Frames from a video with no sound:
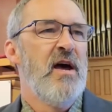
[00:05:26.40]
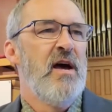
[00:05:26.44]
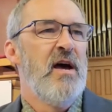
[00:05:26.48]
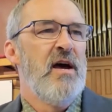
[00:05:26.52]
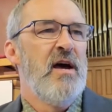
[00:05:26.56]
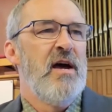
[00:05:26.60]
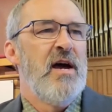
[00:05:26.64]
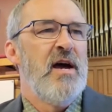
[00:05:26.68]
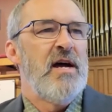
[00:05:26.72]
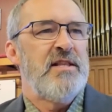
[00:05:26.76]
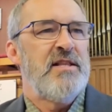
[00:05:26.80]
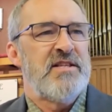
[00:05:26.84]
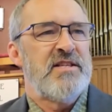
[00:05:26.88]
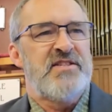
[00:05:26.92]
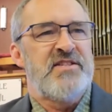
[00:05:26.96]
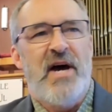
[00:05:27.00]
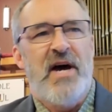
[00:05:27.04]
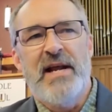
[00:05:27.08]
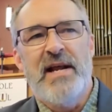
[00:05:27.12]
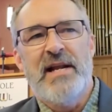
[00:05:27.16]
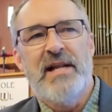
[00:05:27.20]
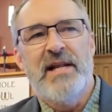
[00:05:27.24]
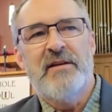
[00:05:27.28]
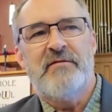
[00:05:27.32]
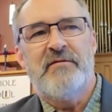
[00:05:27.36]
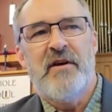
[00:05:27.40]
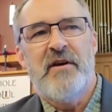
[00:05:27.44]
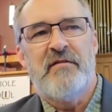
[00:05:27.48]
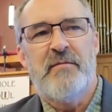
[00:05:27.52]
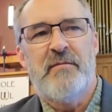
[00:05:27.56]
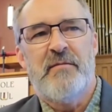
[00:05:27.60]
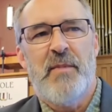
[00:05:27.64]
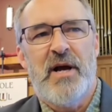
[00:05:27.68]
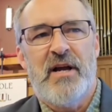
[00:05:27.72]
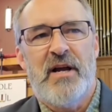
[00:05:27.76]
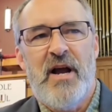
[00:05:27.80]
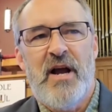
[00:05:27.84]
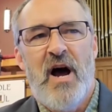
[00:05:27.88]
And the title I've given
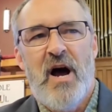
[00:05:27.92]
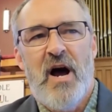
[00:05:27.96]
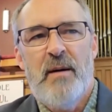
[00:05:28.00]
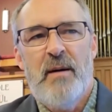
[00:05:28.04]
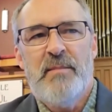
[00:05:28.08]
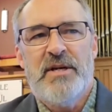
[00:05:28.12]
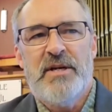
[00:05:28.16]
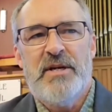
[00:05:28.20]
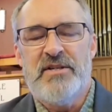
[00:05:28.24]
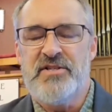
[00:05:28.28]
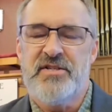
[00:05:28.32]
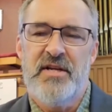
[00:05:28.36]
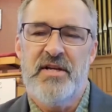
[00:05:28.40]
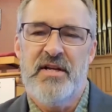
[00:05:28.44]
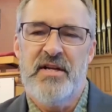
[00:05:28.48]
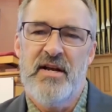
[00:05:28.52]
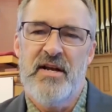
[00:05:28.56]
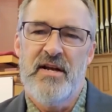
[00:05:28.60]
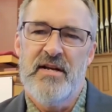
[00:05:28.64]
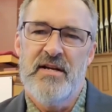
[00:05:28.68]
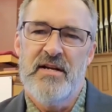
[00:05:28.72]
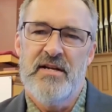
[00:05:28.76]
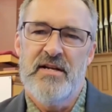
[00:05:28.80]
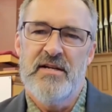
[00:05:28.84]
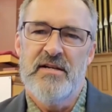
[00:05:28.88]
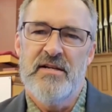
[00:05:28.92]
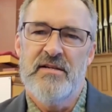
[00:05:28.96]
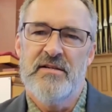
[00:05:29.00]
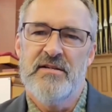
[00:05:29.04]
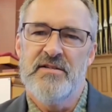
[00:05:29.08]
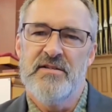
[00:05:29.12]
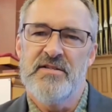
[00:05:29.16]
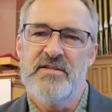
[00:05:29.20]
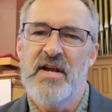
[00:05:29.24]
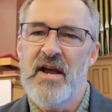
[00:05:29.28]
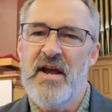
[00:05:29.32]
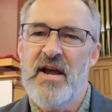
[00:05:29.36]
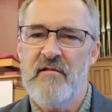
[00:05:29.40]
my comments today
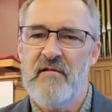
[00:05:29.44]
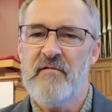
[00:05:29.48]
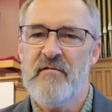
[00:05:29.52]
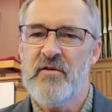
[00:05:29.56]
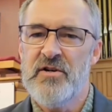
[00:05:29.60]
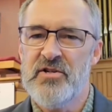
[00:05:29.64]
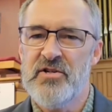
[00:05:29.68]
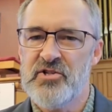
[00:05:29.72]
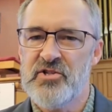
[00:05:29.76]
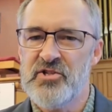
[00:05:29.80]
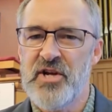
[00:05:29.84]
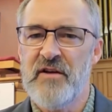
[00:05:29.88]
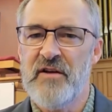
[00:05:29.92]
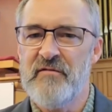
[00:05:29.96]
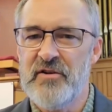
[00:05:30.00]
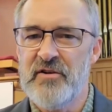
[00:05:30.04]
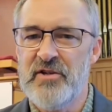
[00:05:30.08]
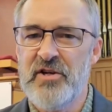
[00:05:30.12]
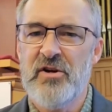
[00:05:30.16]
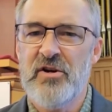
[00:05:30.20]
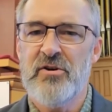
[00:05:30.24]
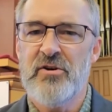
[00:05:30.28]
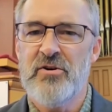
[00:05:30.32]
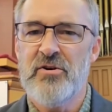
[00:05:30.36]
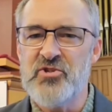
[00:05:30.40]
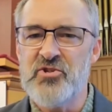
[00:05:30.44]
is Every 7 Years.